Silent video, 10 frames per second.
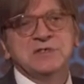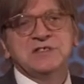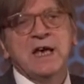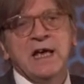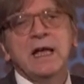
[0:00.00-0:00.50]

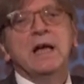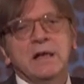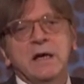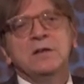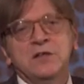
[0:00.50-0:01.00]
should say,
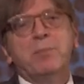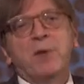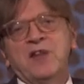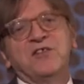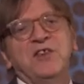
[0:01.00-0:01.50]

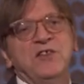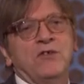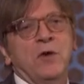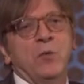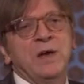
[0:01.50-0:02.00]
the
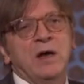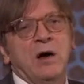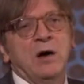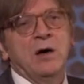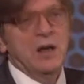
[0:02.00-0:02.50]
policies
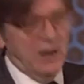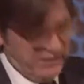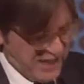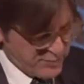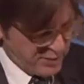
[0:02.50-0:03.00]
we are
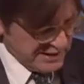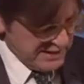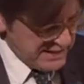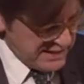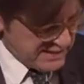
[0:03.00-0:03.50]
desperately